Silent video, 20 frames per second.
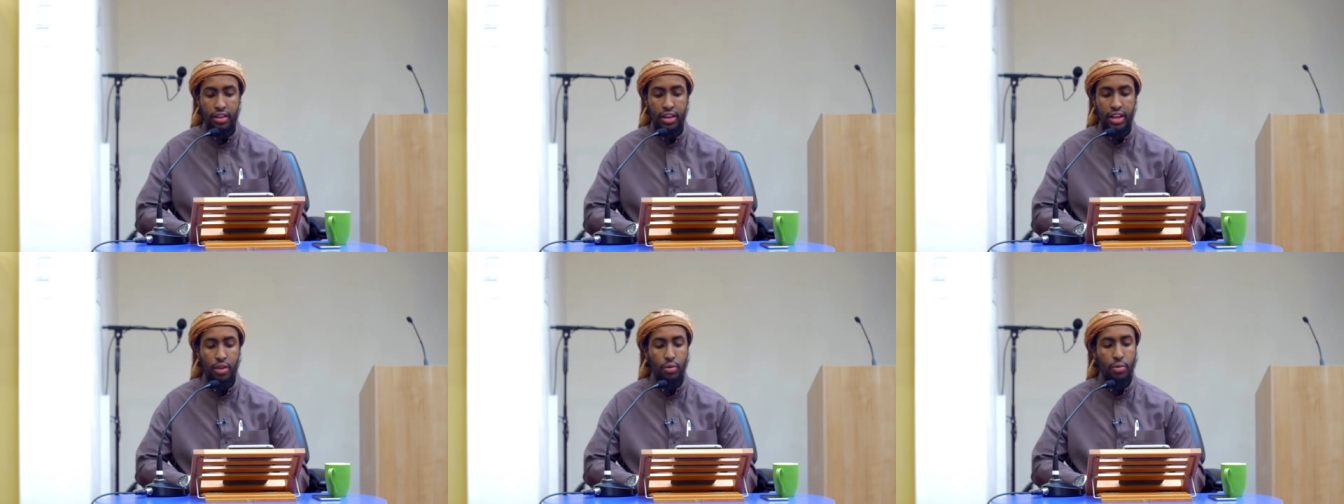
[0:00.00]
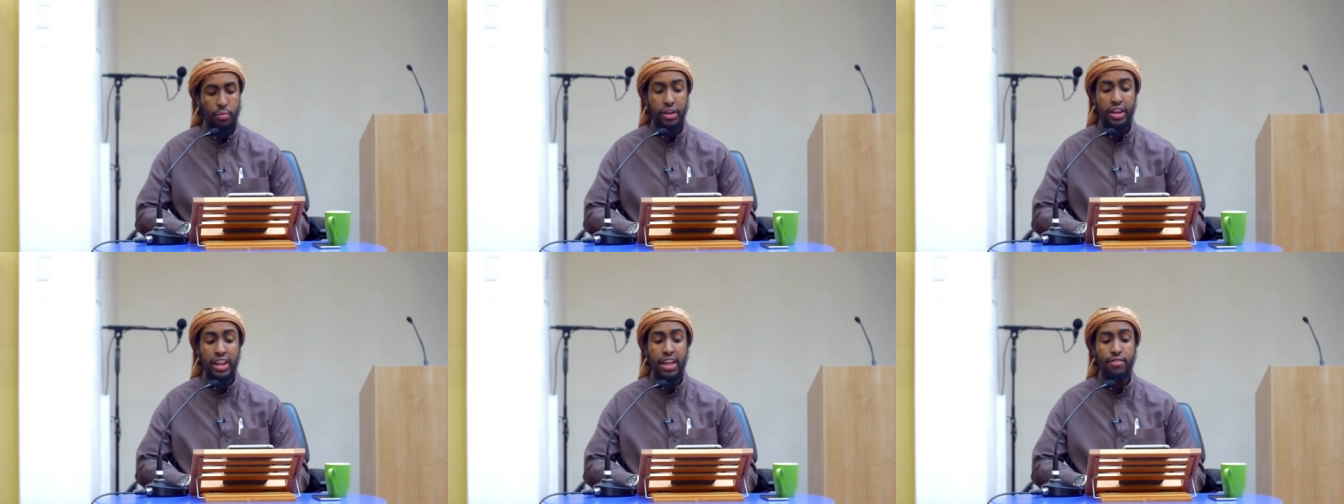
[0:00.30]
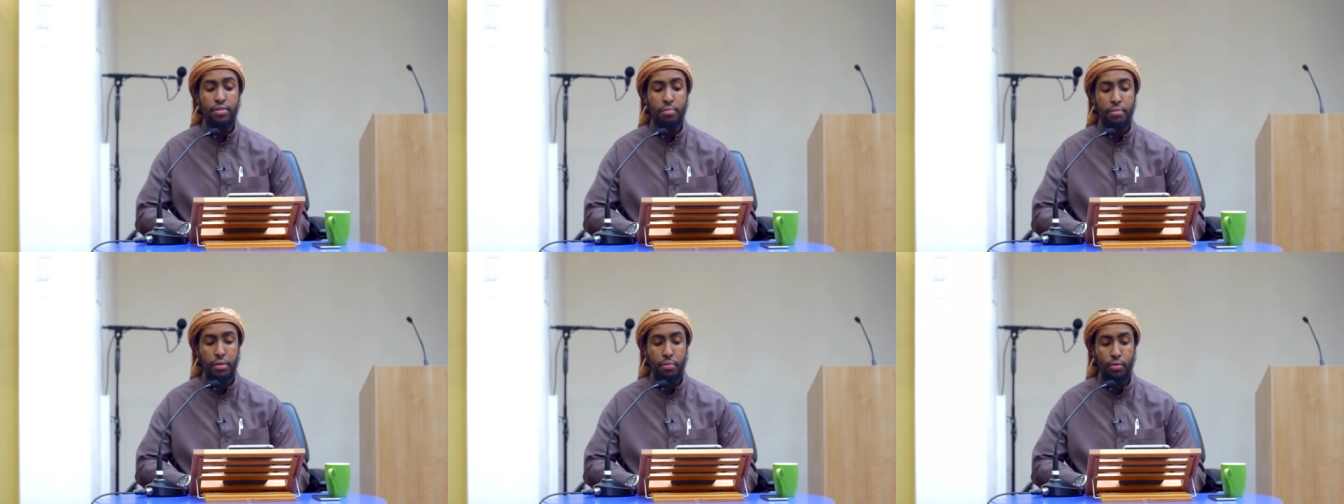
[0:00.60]
And he will be,
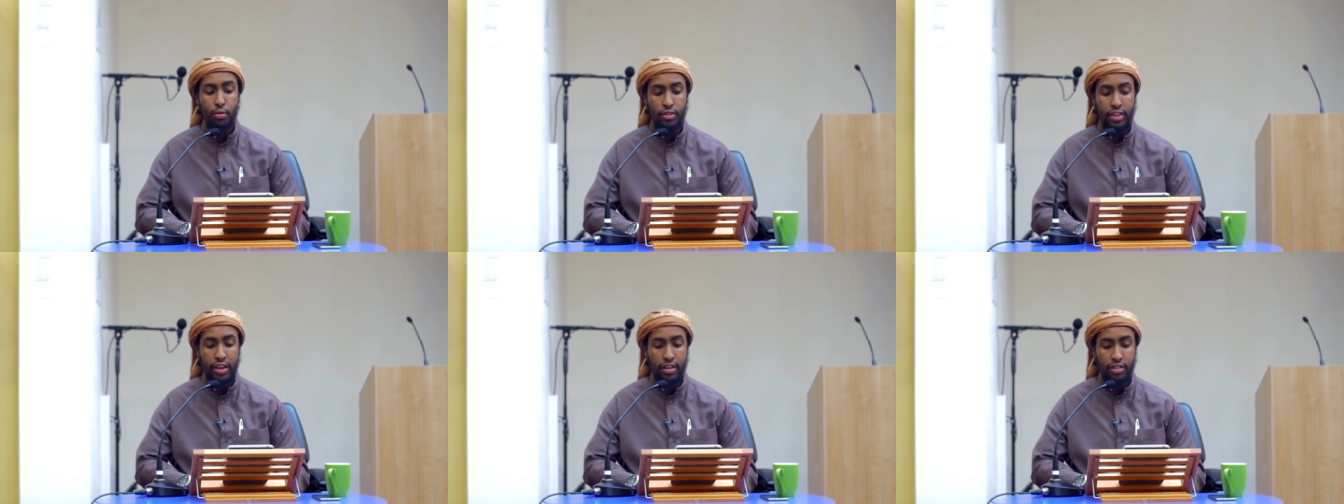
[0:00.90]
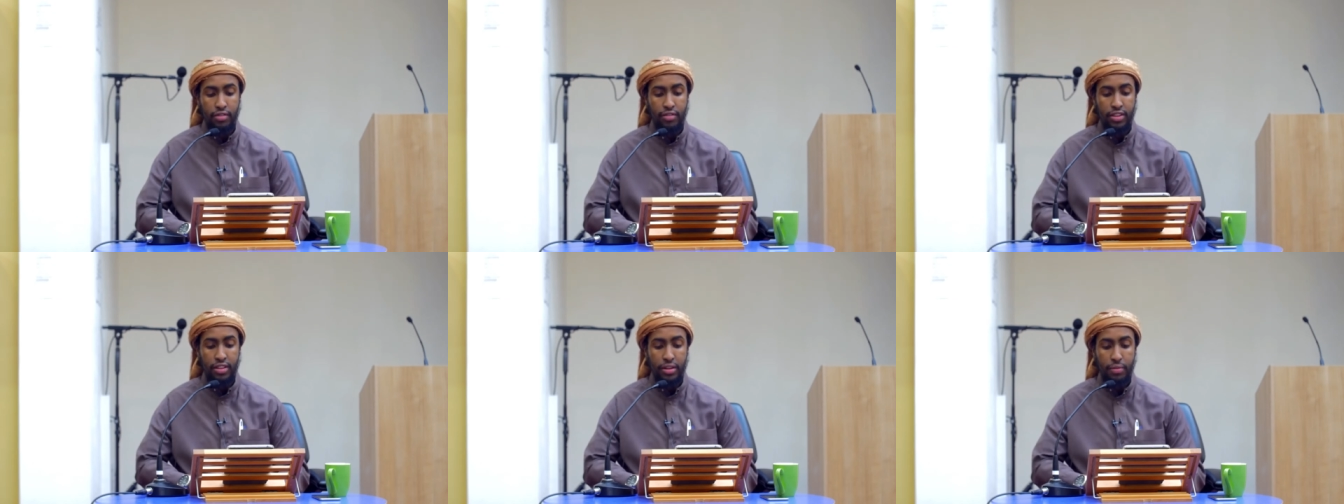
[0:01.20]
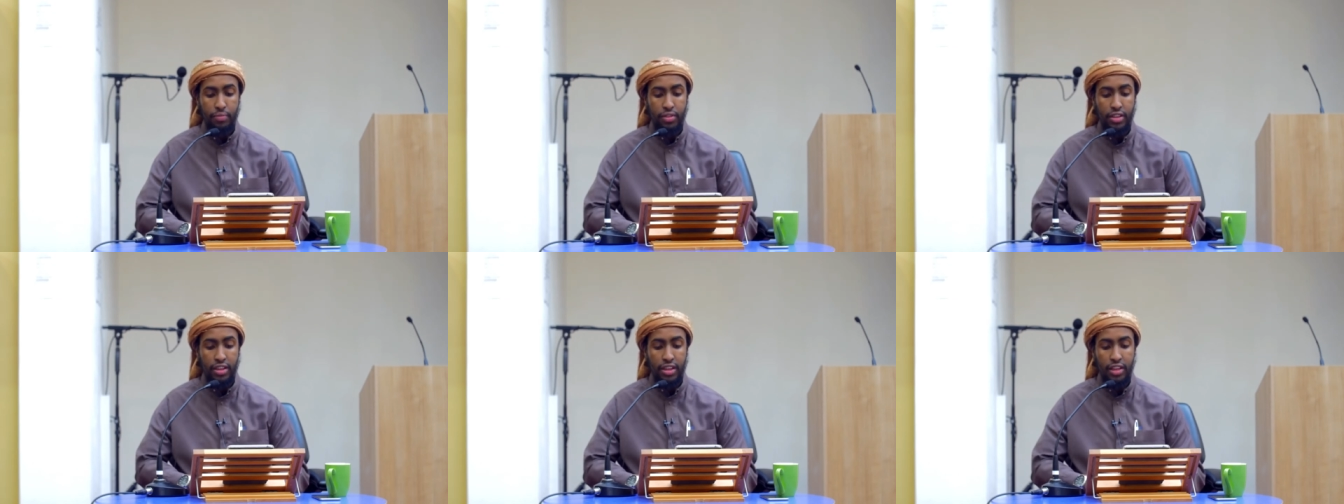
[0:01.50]
never be brought out of it.
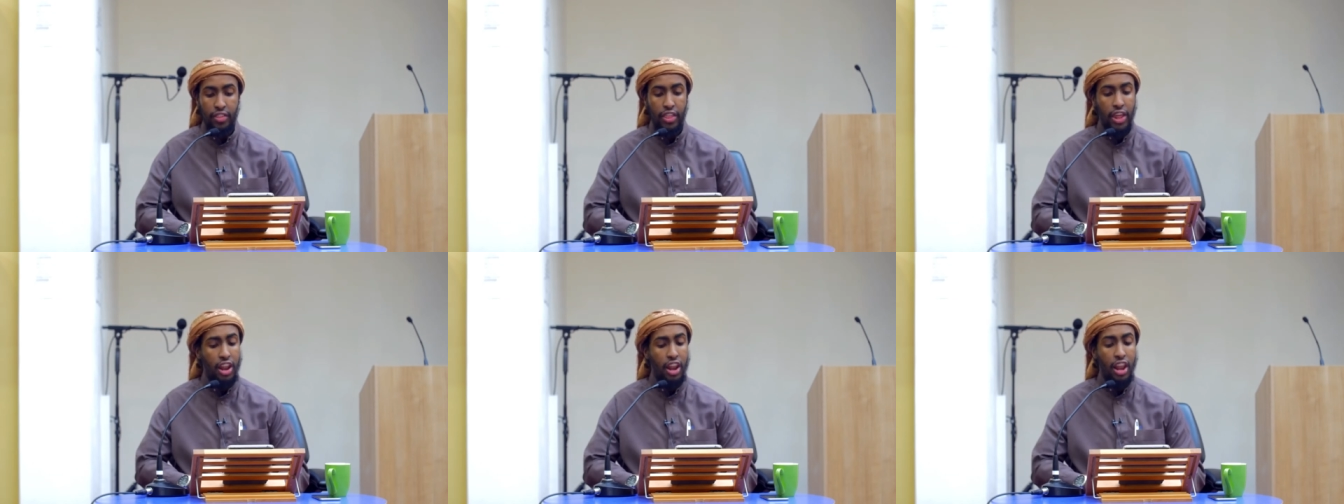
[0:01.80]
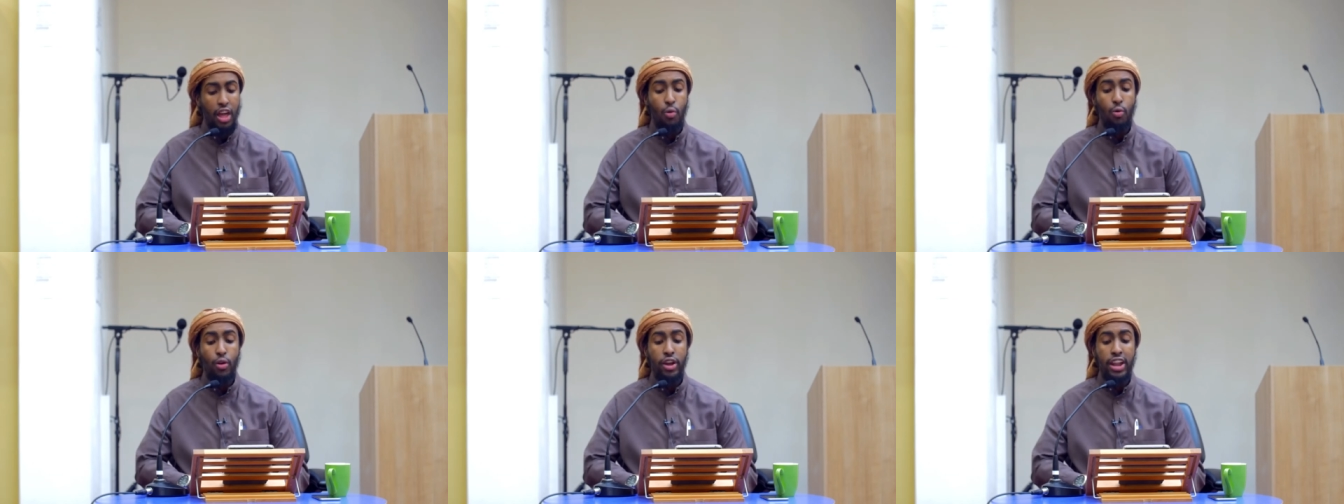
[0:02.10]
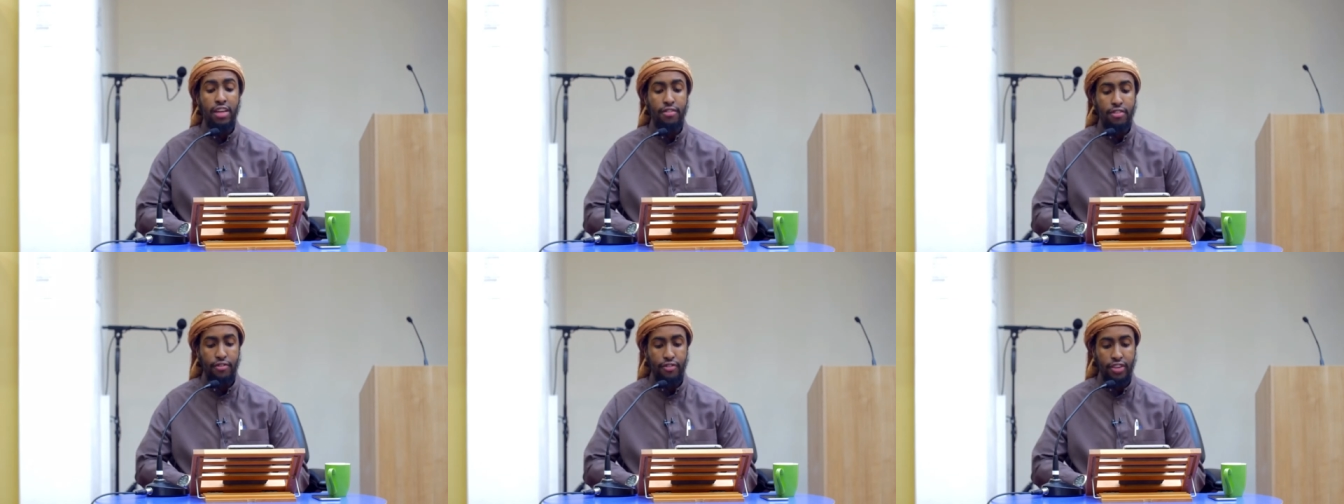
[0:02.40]
And that Allah will
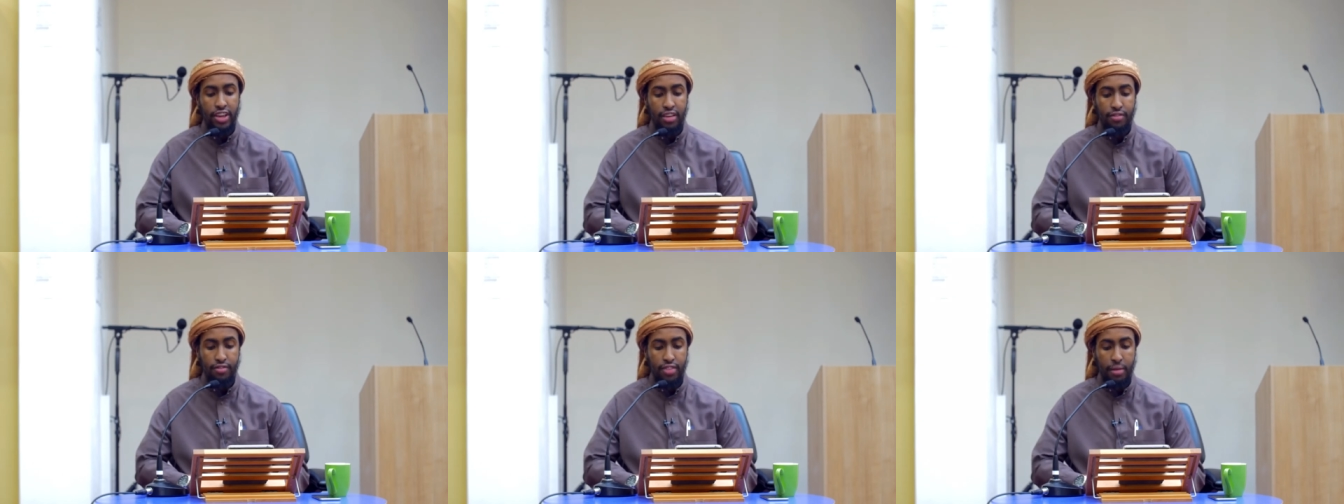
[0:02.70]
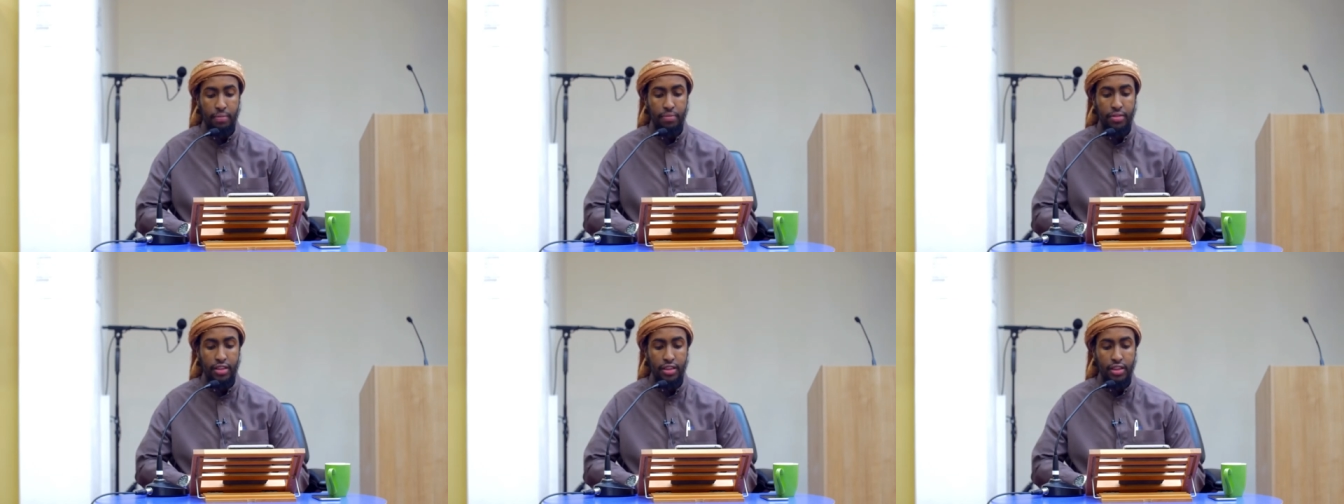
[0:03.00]
never forgive them.